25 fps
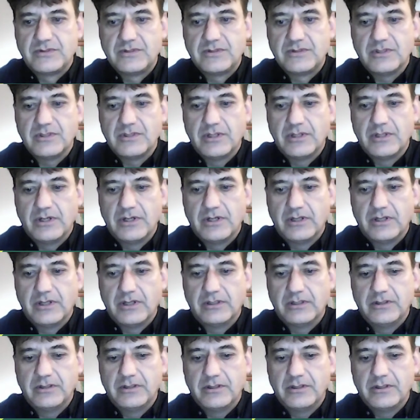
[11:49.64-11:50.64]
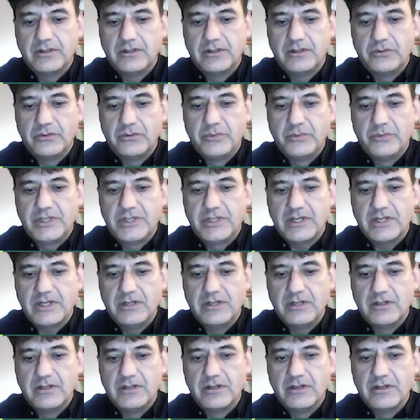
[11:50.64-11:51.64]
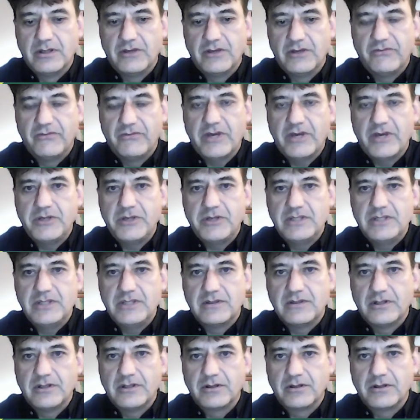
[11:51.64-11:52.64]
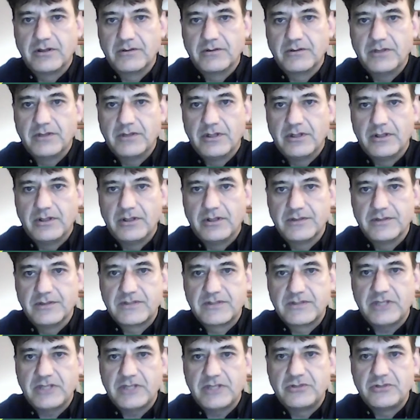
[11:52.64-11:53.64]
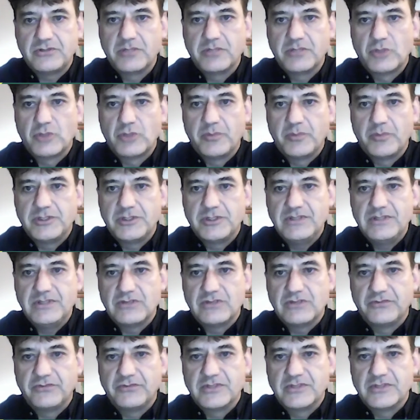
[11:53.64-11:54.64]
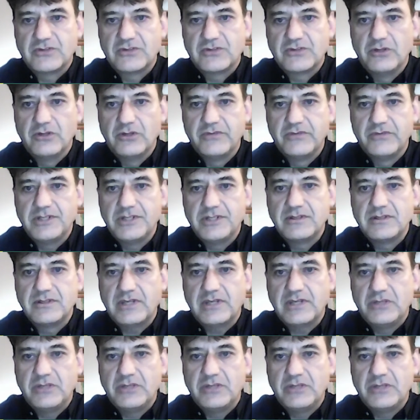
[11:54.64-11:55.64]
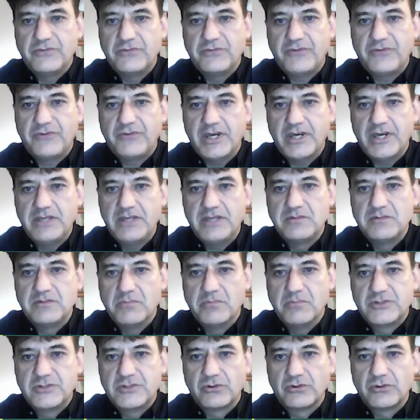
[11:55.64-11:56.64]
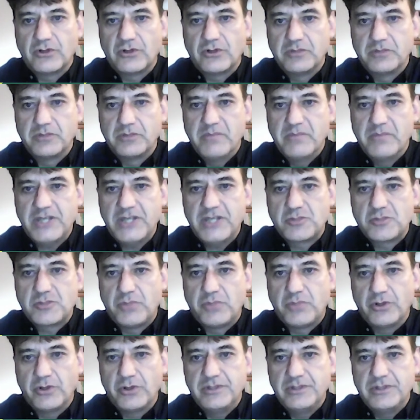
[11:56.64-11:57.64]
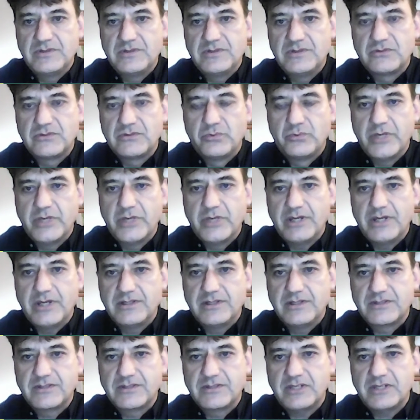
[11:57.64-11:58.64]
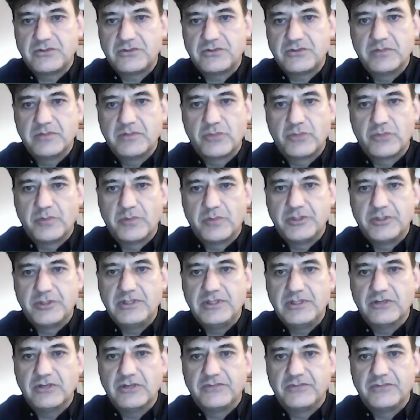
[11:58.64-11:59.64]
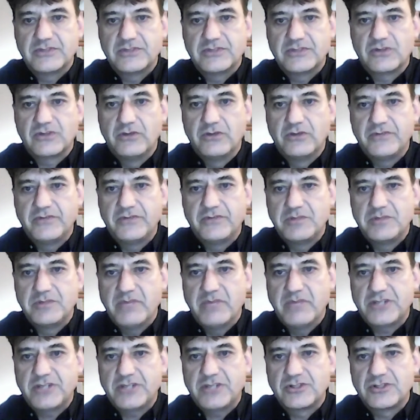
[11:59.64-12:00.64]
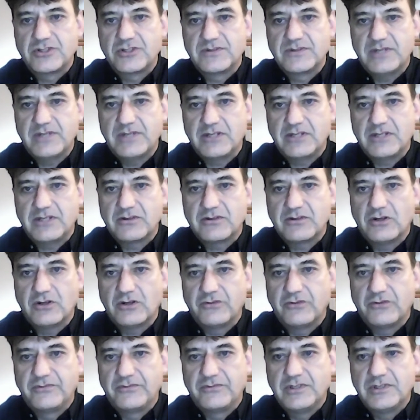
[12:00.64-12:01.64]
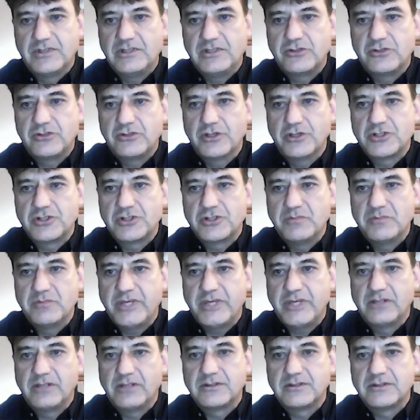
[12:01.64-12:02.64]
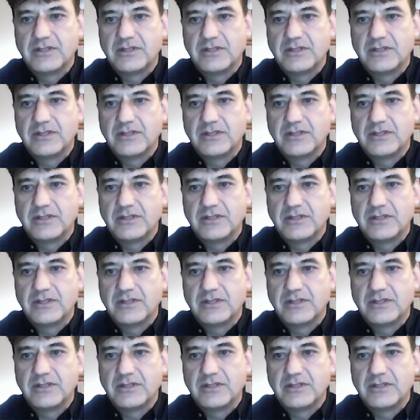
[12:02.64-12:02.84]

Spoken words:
we can vary the scattering properties of the solvent, and we find so-called match points where the scattering property of the solvent matches that of the detergent belt,